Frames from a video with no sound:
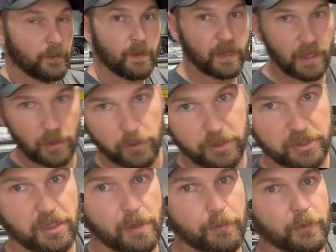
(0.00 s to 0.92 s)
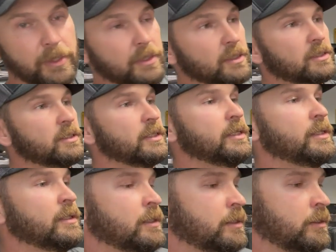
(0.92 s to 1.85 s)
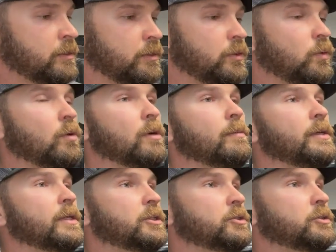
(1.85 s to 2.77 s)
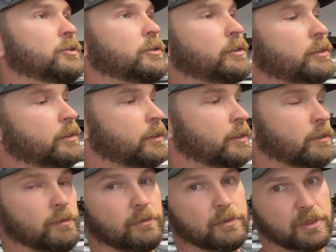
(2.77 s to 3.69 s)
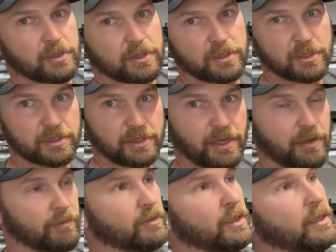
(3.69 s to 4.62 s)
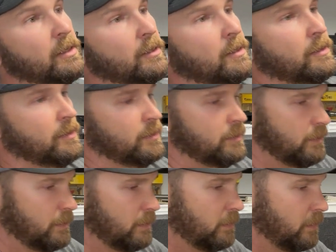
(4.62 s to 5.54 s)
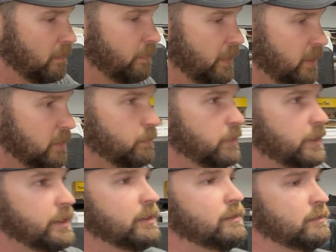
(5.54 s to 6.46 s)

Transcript: Now when you separate this thing, you want to make sure, since it doesn't have the base plate,